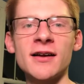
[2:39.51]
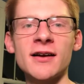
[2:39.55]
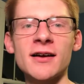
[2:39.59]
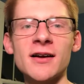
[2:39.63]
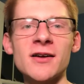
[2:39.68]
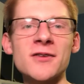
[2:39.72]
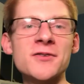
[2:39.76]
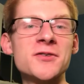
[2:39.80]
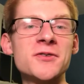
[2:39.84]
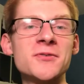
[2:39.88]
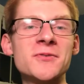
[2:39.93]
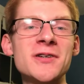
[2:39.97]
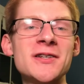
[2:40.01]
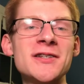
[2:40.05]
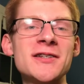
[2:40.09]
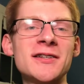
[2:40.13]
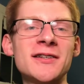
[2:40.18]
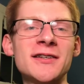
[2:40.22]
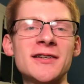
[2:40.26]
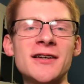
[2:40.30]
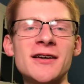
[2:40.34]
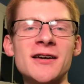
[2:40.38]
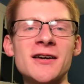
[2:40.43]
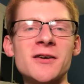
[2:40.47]
I also
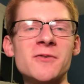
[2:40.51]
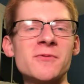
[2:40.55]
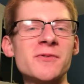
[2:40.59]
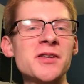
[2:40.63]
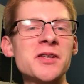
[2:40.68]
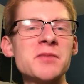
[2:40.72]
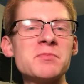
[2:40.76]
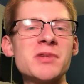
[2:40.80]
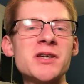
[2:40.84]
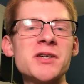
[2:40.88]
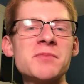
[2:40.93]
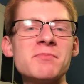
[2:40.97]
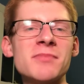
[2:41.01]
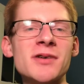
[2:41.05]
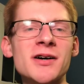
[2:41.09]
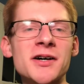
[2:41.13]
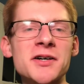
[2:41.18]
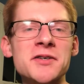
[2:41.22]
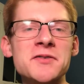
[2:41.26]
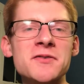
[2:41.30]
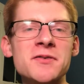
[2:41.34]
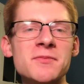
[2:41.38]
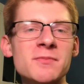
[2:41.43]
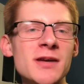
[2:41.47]
recently got a really big
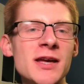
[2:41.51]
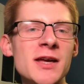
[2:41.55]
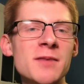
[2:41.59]
box from